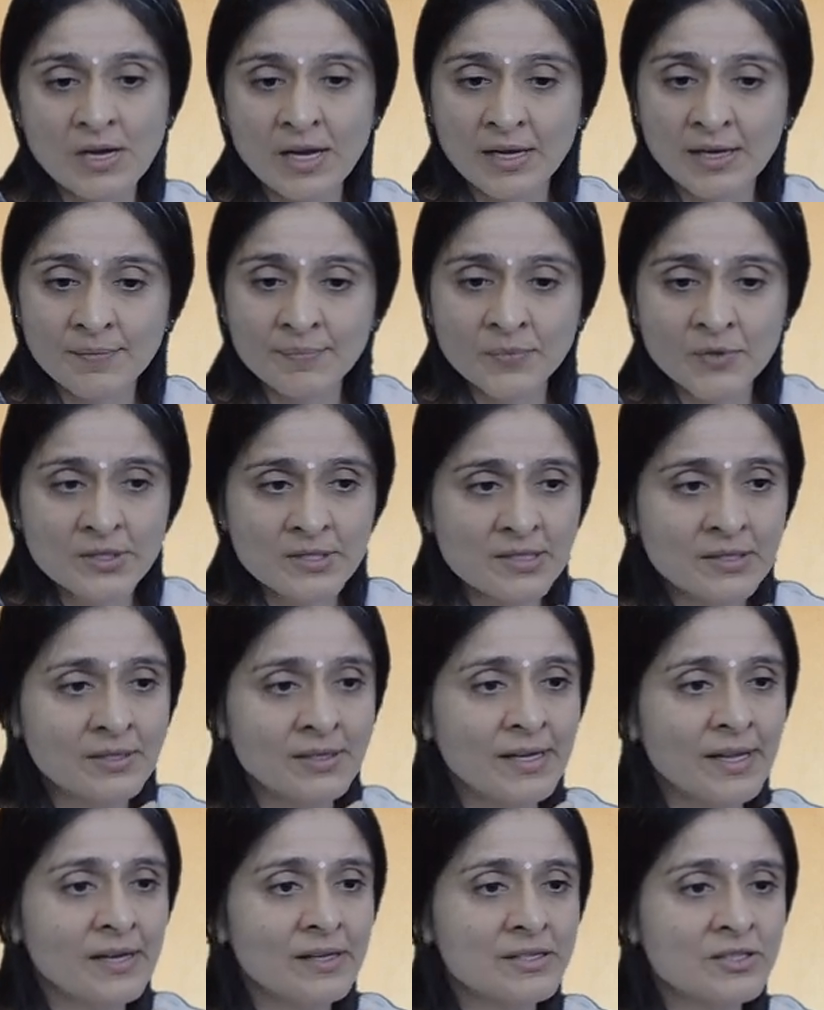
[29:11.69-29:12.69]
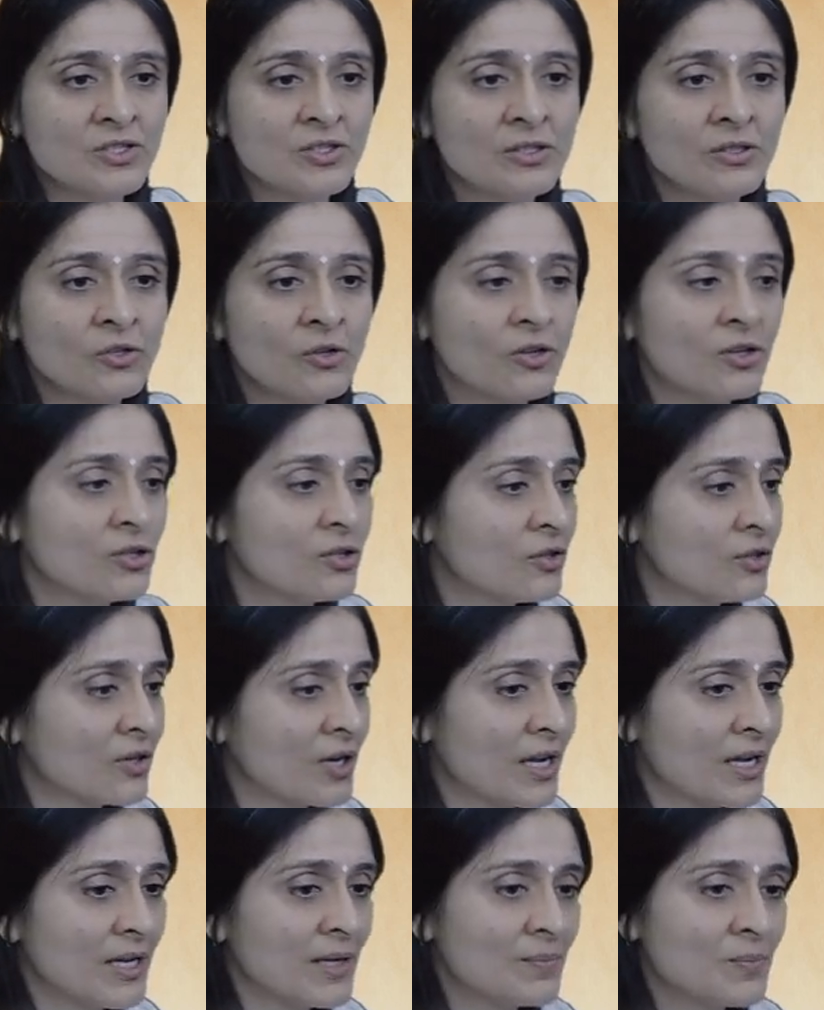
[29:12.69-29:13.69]
I am this intelligent thought, or
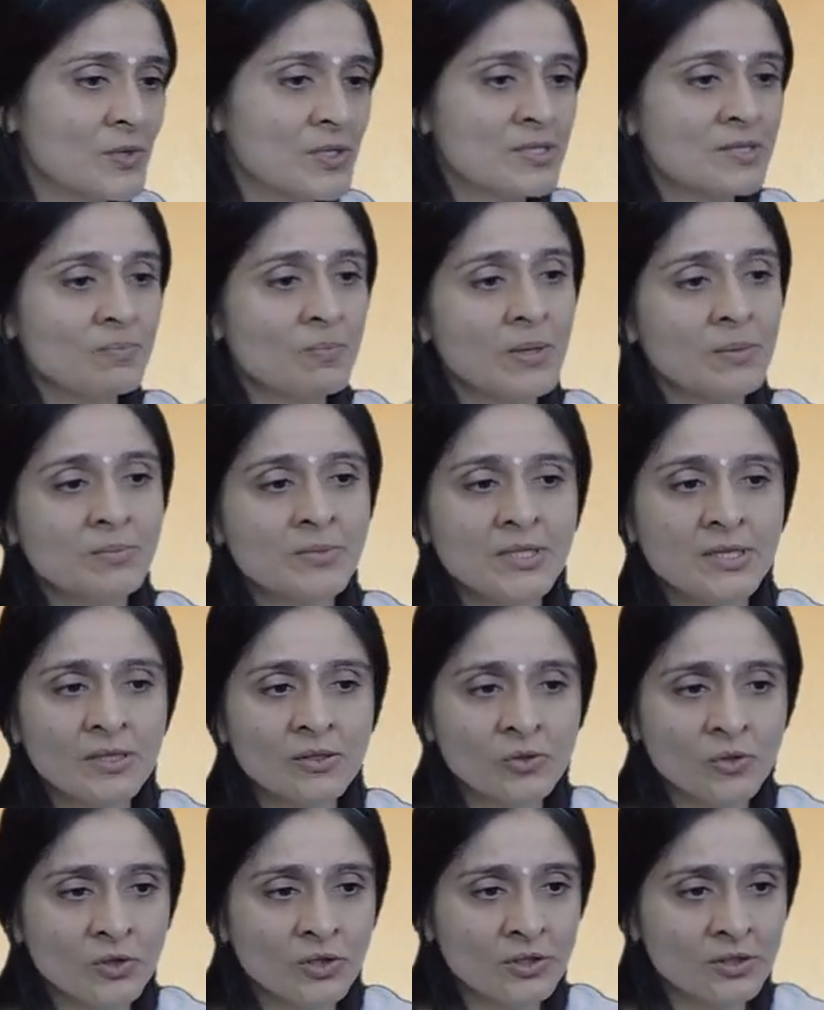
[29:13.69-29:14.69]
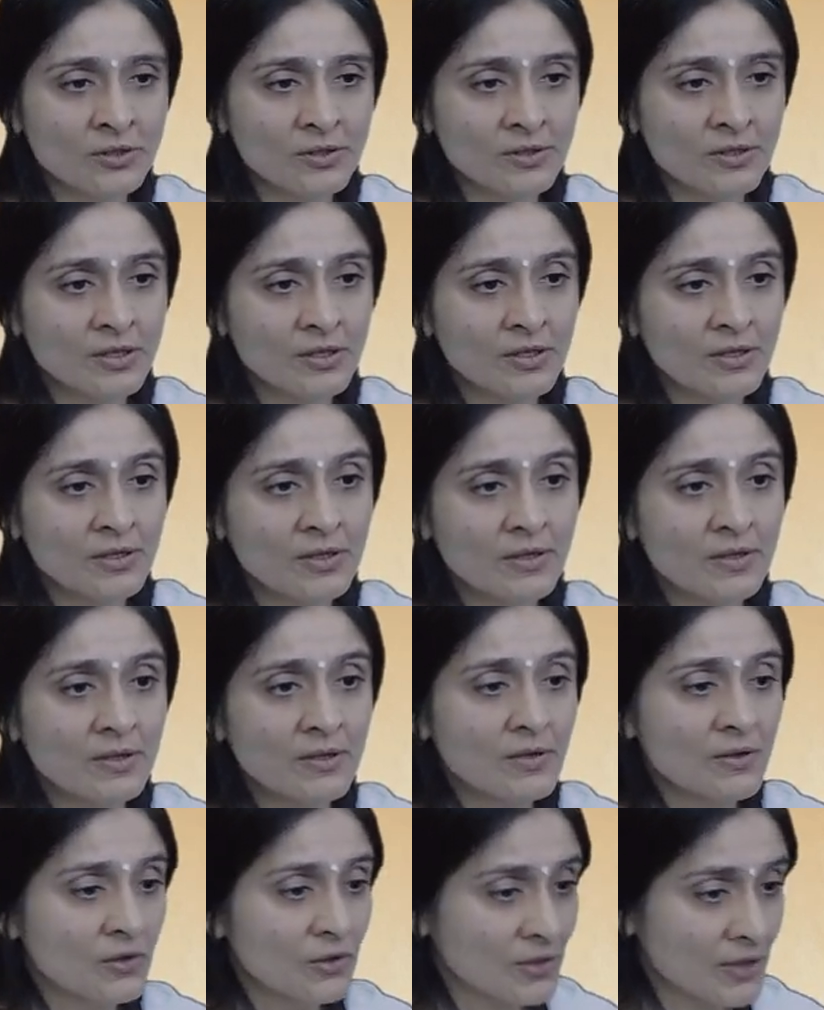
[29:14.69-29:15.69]
I am this memory thought,
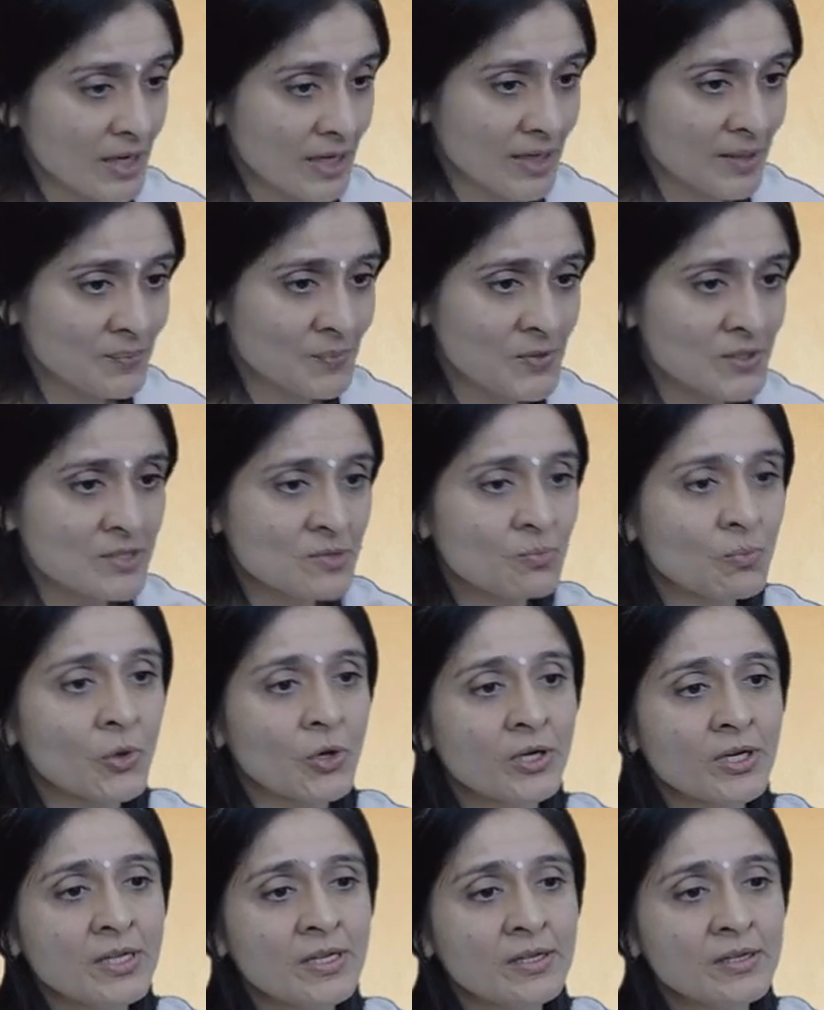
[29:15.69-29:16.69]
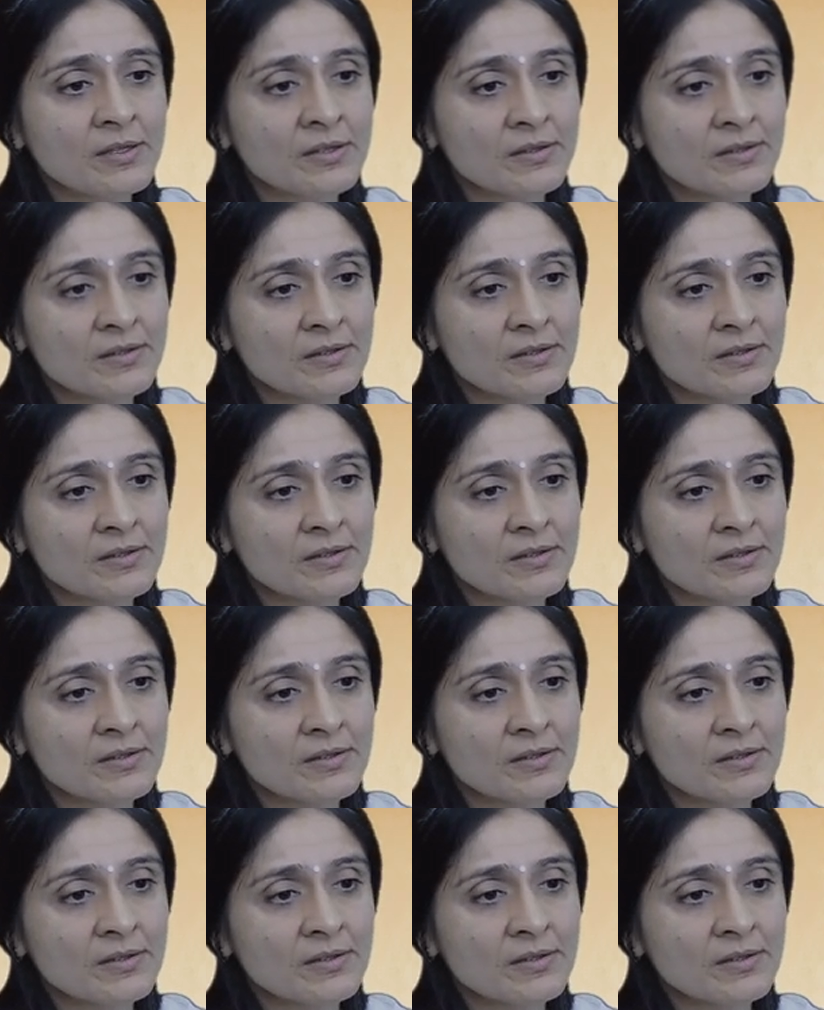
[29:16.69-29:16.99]
or I am this body.